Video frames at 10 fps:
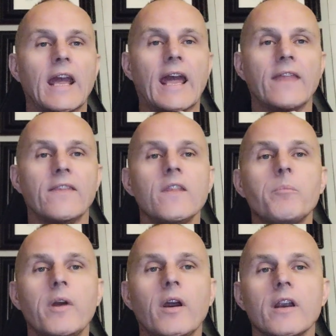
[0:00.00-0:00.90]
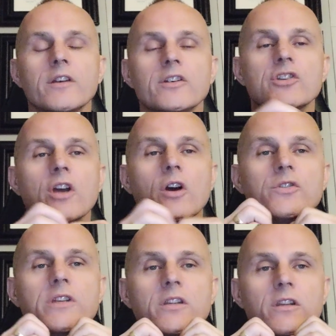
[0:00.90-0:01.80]
And then the parent just goes
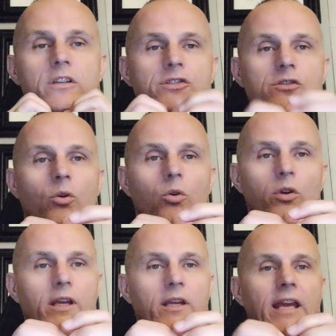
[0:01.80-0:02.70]
into the story.